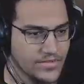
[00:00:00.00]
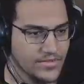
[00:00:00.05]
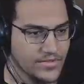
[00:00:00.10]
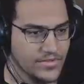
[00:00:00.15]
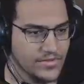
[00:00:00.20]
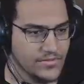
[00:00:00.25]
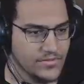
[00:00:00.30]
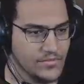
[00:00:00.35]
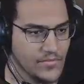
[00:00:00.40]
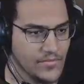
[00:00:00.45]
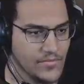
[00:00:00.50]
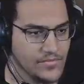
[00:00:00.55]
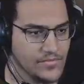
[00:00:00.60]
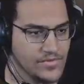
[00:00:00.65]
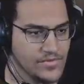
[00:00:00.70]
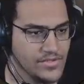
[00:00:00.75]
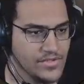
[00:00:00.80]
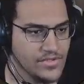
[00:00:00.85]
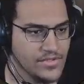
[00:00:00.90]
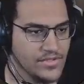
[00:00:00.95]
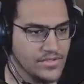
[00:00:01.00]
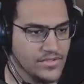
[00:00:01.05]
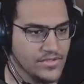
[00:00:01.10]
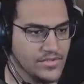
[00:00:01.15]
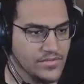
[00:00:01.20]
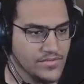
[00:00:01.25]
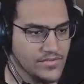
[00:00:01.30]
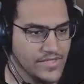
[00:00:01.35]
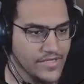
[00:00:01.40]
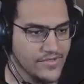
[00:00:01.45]
Huh?
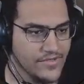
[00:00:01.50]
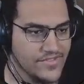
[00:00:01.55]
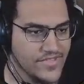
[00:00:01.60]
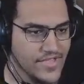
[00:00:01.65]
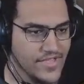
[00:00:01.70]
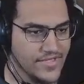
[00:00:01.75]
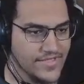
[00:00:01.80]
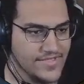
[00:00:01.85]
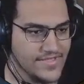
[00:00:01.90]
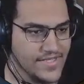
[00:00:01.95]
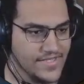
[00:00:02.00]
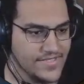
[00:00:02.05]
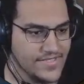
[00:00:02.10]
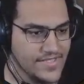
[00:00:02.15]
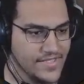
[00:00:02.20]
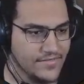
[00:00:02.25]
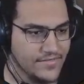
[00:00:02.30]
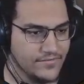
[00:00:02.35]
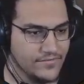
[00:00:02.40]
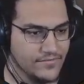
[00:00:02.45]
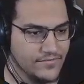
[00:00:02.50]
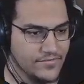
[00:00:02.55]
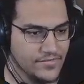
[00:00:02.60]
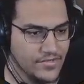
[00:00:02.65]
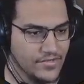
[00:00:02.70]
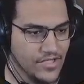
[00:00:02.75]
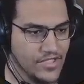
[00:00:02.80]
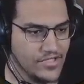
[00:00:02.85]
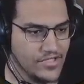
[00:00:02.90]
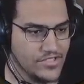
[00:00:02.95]
There, he's dead, he's dead, he's dead.
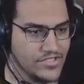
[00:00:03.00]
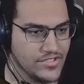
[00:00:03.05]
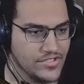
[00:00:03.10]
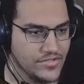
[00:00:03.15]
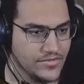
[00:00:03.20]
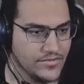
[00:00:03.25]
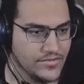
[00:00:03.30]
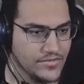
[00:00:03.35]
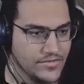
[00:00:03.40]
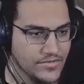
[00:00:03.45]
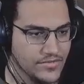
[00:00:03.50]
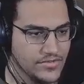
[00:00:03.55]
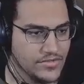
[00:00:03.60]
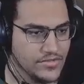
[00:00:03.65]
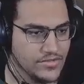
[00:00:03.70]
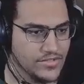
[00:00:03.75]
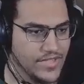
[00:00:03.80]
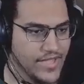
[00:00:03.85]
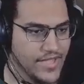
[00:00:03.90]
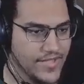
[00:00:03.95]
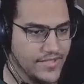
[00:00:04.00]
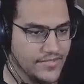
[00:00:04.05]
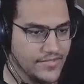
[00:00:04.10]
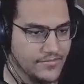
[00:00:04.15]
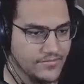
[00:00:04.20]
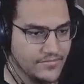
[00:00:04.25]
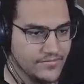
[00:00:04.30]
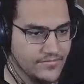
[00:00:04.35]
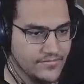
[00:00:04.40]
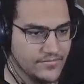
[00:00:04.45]
Lunge. Got him.
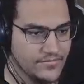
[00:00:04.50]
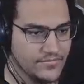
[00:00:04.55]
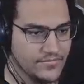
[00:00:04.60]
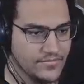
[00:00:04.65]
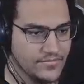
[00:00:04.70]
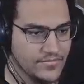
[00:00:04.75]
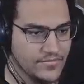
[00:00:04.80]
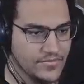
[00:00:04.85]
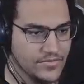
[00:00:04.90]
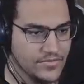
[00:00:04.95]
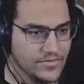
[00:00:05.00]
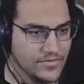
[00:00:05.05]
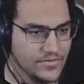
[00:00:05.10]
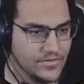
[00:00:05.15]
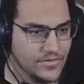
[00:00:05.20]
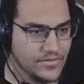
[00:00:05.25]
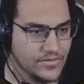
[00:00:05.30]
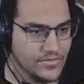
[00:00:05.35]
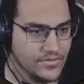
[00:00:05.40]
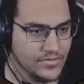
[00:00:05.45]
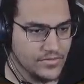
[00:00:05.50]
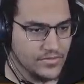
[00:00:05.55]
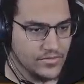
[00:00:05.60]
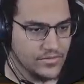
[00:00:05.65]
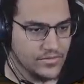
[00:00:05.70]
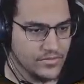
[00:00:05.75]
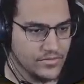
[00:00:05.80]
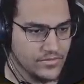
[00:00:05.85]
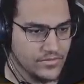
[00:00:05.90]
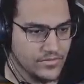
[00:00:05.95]
Um, one of them,
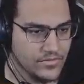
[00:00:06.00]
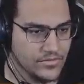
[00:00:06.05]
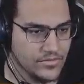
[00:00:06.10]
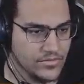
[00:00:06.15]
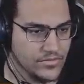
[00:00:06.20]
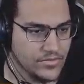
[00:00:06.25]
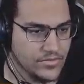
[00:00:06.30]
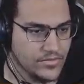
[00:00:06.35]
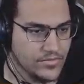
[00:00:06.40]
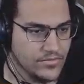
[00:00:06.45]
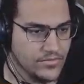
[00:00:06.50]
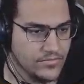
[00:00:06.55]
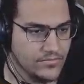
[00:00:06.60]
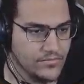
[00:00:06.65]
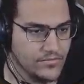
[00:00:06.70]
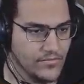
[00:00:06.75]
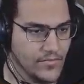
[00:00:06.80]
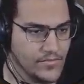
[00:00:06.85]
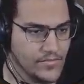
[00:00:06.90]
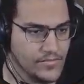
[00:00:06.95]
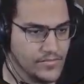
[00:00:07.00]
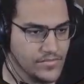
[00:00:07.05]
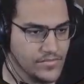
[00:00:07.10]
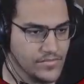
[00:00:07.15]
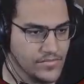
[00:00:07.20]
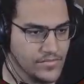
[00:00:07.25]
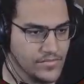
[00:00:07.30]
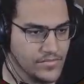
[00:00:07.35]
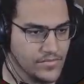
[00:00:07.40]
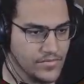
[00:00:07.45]
two lives, one of them, one
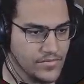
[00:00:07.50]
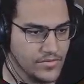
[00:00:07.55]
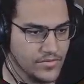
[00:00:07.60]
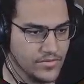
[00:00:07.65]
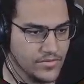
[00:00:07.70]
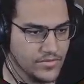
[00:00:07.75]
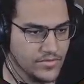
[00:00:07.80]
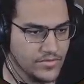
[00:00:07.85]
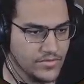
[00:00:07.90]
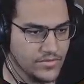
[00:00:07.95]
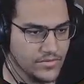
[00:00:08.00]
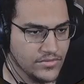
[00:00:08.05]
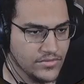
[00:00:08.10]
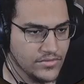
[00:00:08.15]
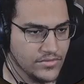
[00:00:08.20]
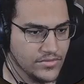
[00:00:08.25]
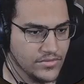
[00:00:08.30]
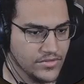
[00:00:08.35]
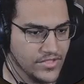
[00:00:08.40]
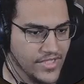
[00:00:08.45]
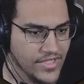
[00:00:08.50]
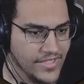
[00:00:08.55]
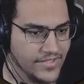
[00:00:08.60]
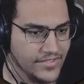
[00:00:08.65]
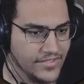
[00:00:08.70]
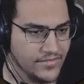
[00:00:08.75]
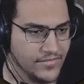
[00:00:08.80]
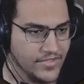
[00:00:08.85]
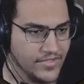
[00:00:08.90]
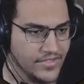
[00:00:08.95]
life. Got
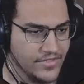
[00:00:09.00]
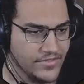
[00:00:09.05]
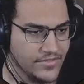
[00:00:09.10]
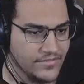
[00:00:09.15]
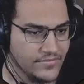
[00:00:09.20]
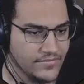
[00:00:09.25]
him there.